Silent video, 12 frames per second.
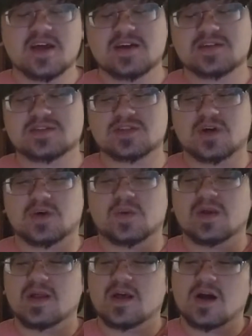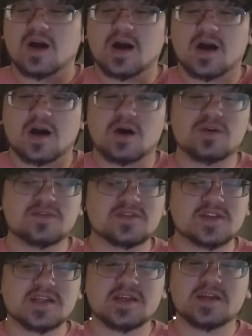So
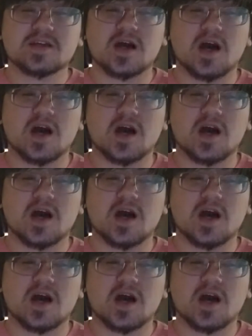hopefully,